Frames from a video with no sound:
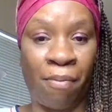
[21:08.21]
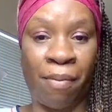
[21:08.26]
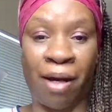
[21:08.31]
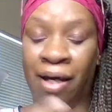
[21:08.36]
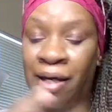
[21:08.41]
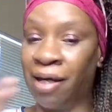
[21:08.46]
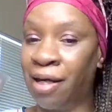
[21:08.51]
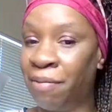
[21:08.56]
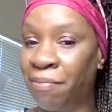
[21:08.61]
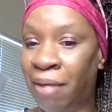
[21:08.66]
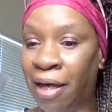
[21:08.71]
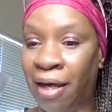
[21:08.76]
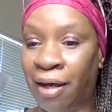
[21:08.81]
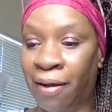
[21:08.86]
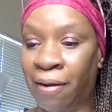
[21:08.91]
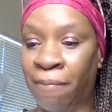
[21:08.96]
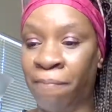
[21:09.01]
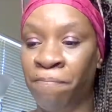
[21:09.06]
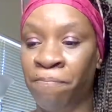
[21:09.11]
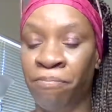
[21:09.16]
My
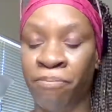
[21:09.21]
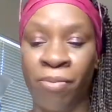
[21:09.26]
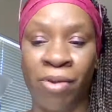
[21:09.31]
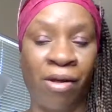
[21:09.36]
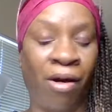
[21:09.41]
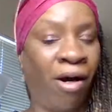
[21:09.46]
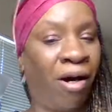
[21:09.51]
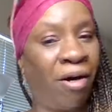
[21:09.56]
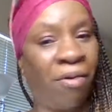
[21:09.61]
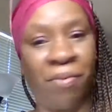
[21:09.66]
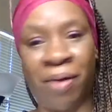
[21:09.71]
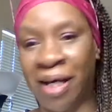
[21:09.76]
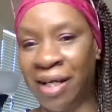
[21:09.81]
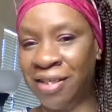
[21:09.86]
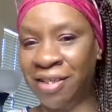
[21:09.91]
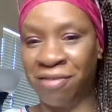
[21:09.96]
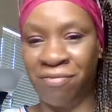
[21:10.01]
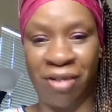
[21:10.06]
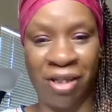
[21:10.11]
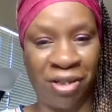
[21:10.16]
email. Always
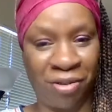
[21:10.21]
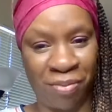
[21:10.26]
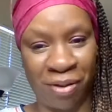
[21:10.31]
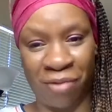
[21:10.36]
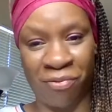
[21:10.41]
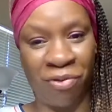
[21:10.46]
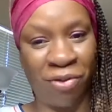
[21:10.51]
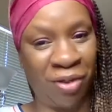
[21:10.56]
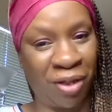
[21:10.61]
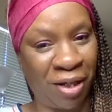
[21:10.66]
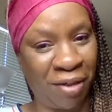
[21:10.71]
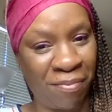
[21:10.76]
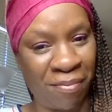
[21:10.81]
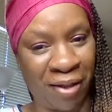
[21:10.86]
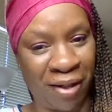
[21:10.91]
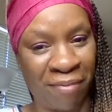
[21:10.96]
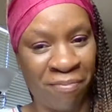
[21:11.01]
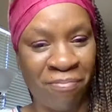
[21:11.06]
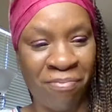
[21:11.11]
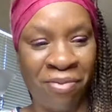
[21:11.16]
to reach me if you need
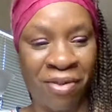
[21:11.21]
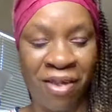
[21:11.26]
me.